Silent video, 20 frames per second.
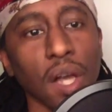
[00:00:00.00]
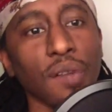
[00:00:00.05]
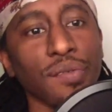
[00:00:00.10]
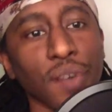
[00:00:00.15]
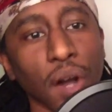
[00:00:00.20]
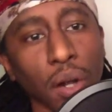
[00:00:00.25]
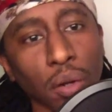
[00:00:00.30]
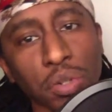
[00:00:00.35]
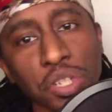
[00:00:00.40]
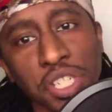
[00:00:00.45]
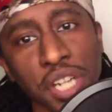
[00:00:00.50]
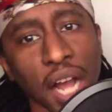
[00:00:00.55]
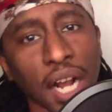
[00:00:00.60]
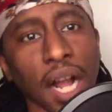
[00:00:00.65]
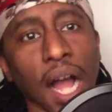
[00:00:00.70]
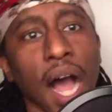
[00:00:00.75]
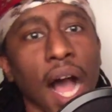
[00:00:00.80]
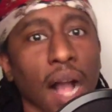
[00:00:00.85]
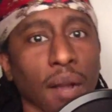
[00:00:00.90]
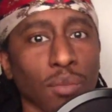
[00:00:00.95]
Fuck with
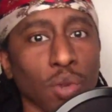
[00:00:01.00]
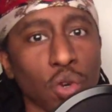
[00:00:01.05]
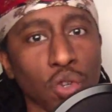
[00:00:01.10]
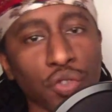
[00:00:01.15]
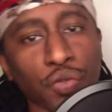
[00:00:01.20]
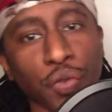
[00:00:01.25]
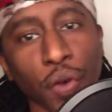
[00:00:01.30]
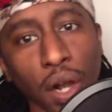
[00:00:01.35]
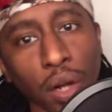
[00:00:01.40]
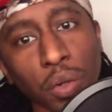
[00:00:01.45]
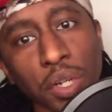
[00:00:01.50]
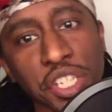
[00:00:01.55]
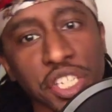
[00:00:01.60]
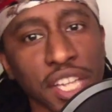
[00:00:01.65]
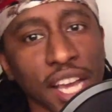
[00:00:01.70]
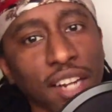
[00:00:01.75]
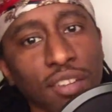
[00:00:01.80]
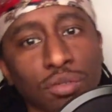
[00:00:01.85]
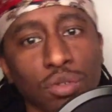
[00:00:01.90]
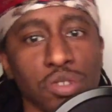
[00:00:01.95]
Shaka Akmos. Fuck with
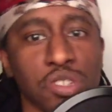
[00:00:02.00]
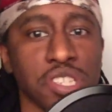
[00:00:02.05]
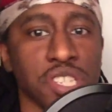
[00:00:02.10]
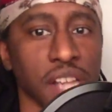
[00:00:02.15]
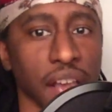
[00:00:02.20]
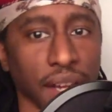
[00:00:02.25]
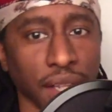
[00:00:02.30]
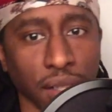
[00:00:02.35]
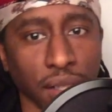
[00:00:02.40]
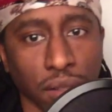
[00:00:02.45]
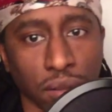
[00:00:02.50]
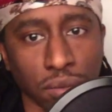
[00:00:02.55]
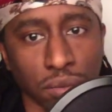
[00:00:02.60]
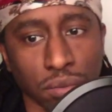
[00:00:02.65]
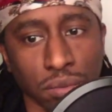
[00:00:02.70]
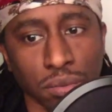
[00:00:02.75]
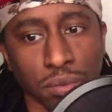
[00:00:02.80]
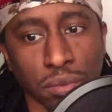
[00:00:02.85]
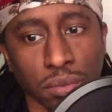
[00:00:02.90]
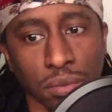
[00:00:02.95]
General Seti.
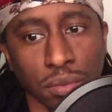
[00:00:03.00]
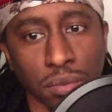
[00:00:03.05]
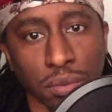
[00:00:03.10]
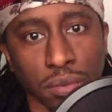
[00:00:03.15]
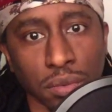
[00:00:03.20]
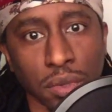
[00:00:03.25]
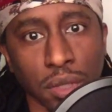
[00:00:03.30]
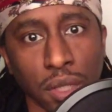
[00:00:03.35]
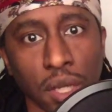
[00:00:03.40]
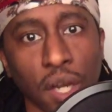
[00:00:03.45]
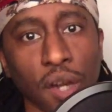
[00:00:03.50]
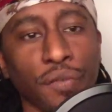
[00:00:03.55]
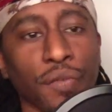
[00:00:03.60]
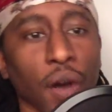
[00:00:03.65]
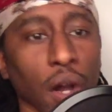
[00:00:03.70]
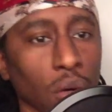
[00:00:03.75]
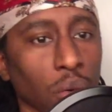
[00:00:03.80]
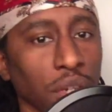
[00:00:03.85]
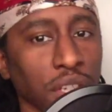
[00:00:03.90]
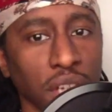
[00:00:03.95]

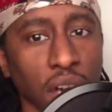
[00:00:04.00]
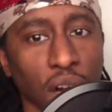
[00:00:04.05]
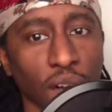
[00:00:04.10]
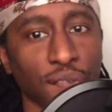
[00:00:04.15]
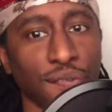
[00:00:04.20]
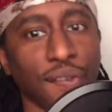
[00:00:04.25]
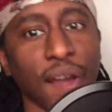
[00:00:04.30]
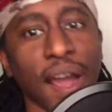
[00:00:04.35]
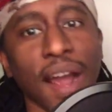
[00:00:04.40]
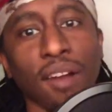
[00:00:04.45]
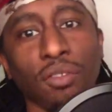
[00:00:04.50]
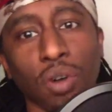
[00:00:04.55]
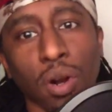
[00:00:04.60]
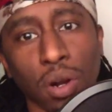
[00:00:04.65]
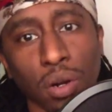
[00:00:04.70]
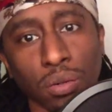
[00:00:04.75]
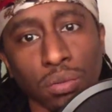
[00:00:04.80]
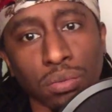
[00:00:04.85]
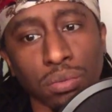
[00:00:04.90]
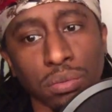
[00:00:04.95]
Fuck with Young
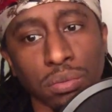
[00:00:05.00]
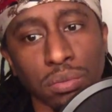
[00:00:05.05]
Pharaoh.